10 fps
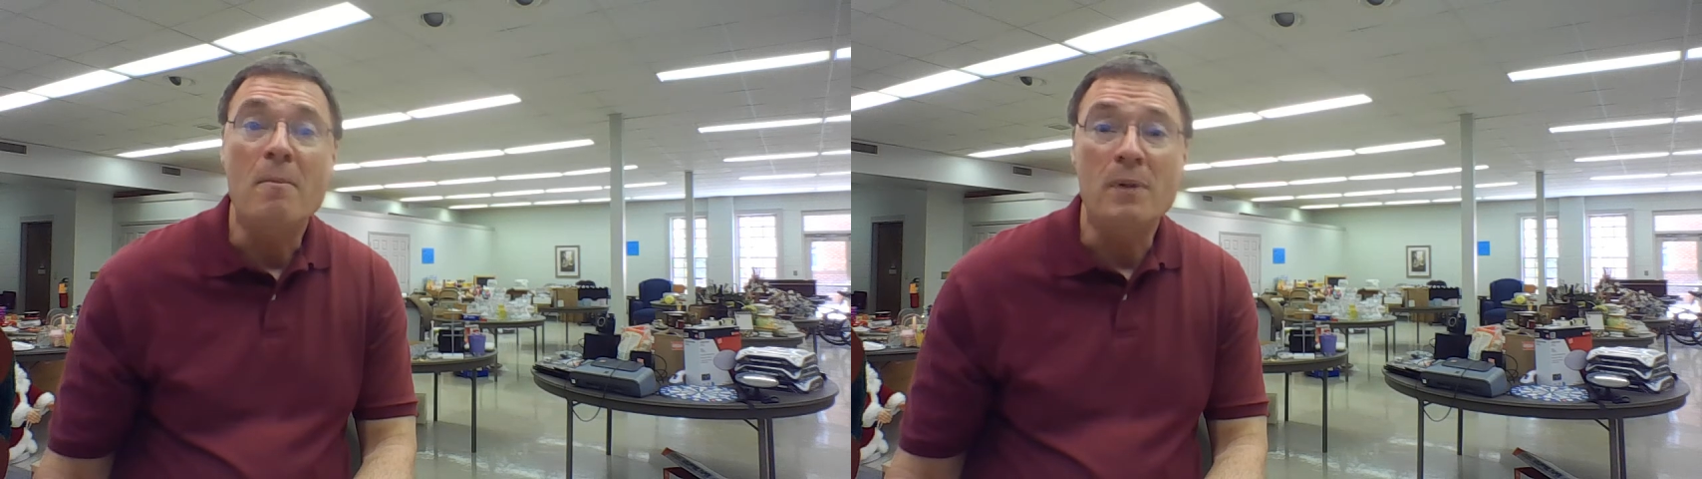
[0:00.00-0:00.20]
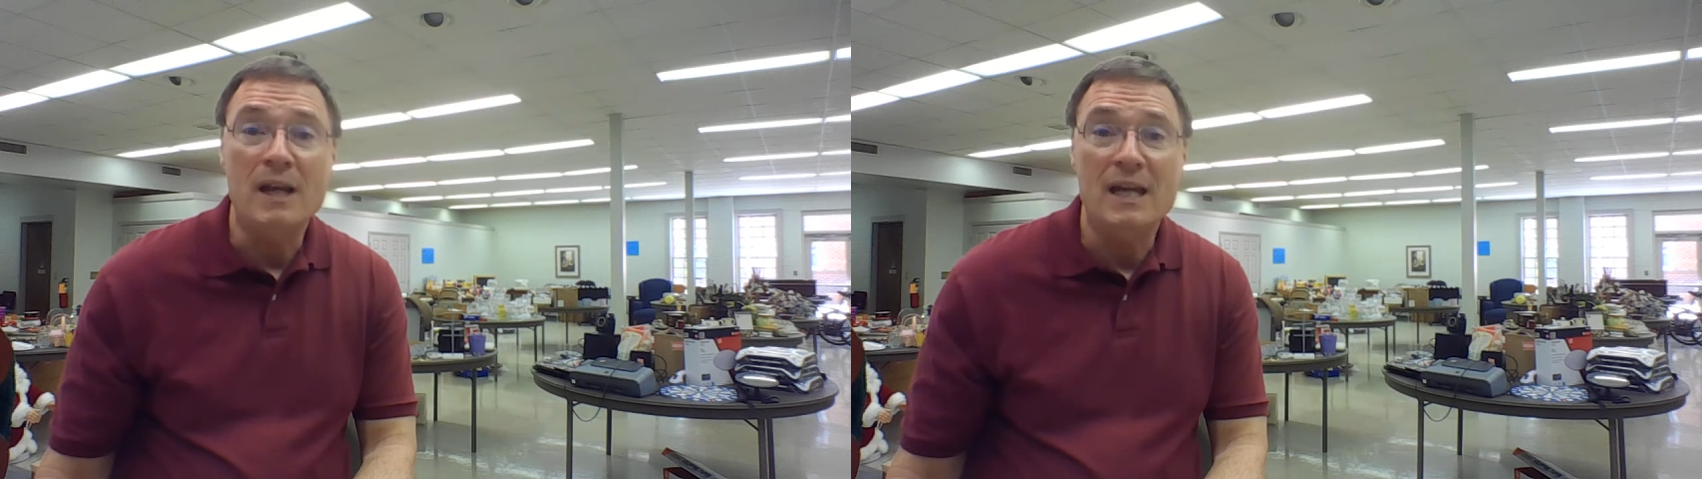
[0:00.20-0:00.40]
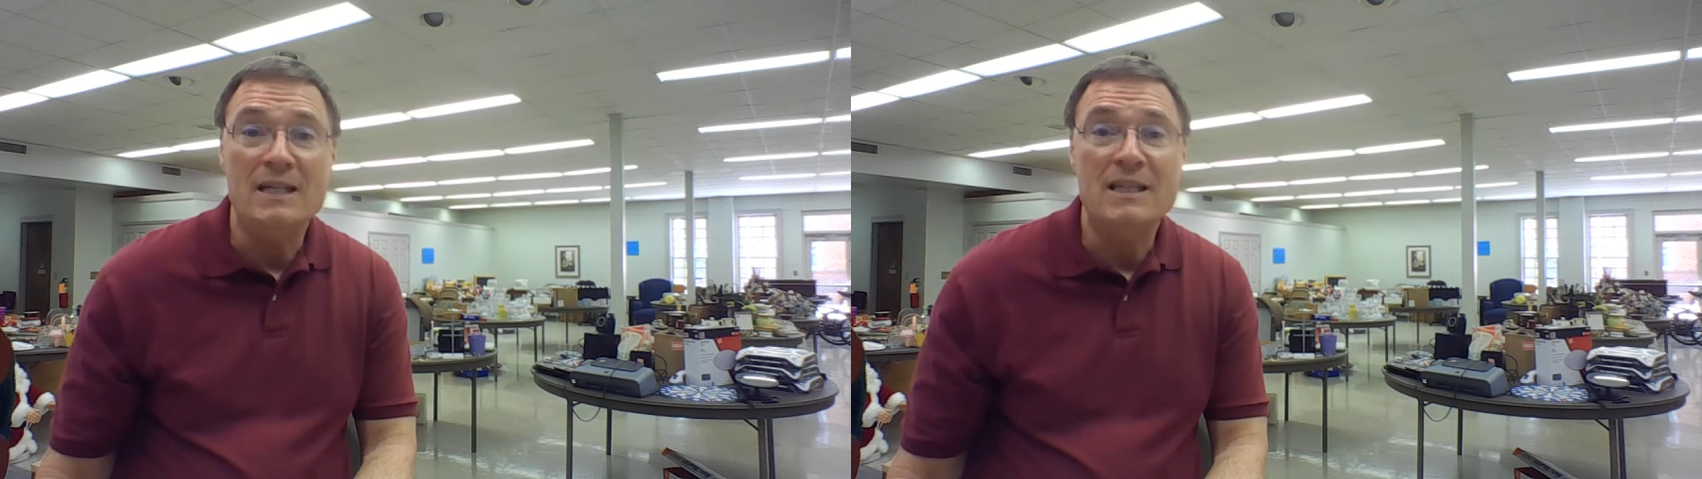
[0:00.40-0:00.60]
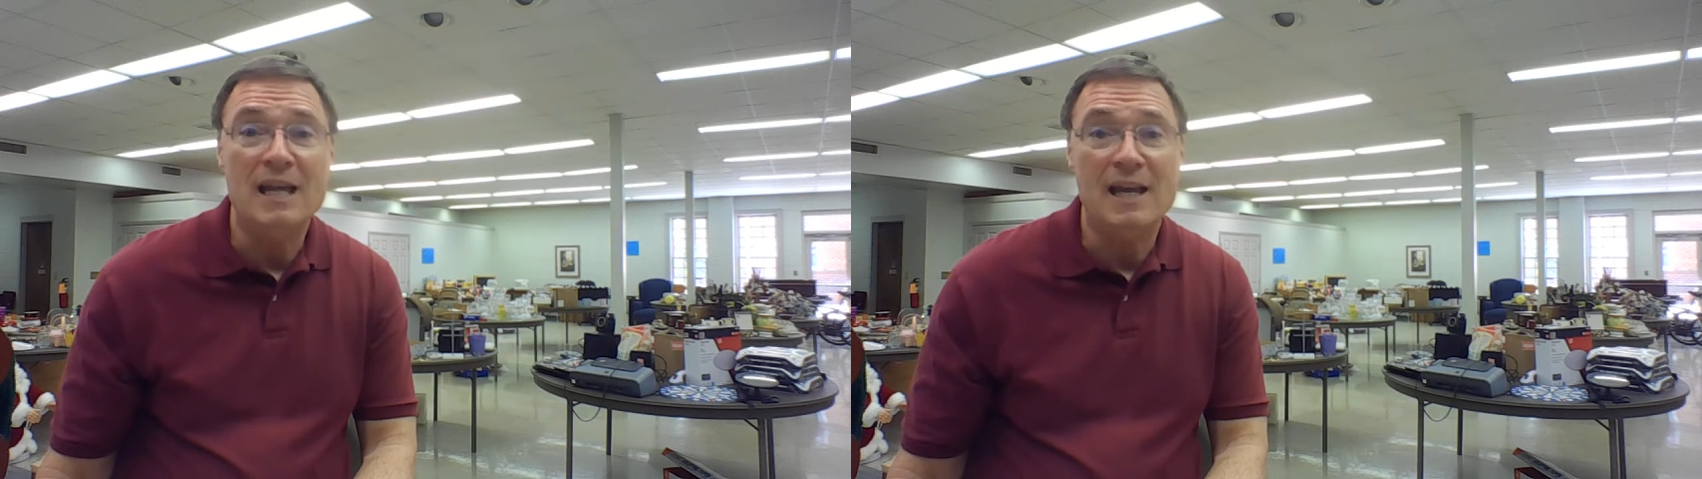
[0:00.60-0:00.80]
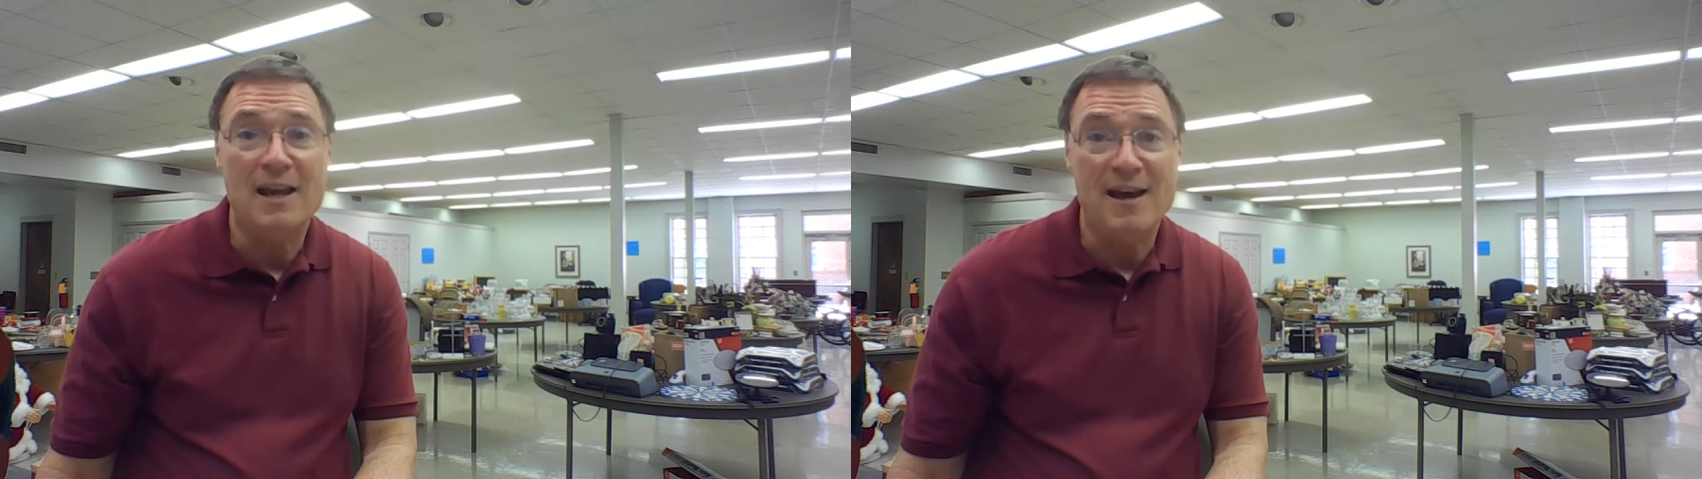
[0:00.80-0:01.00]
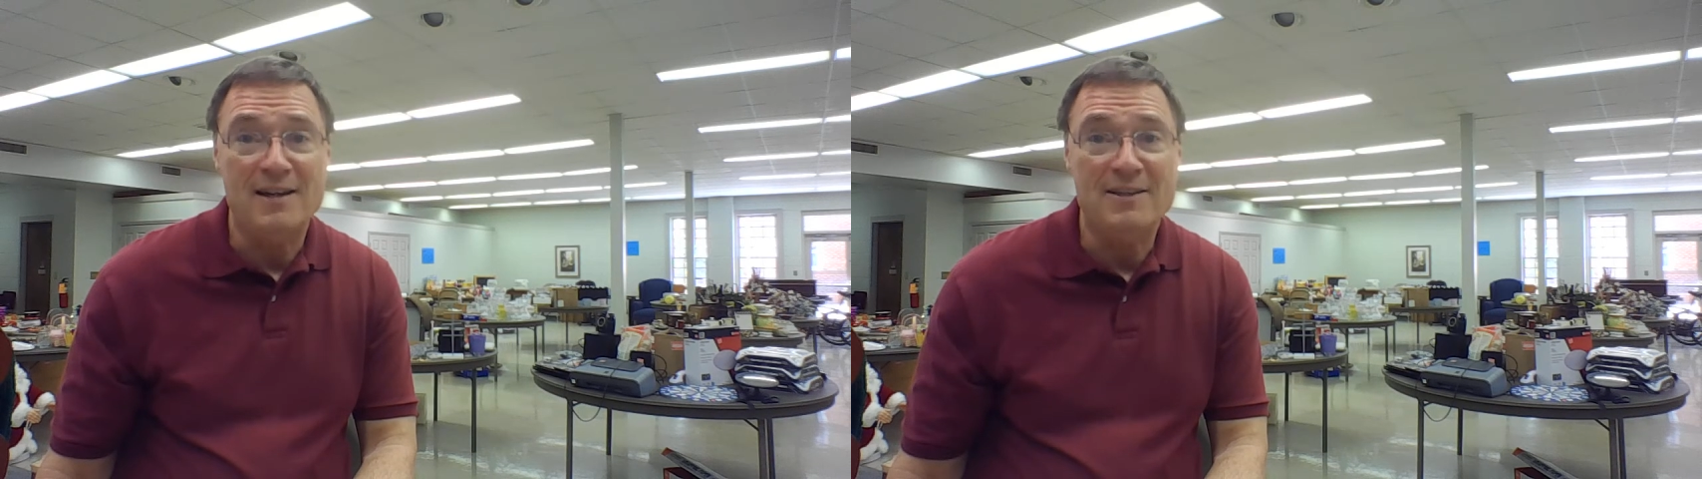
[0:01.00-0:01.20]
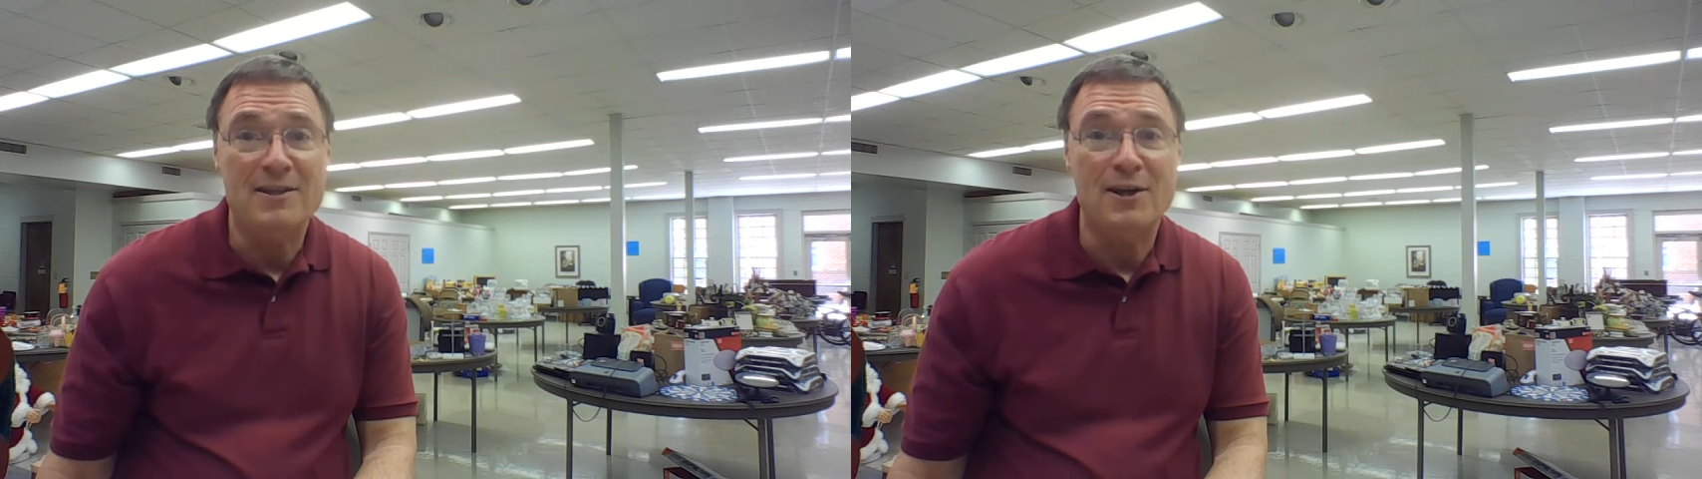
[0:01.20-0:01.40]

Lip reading: Please let us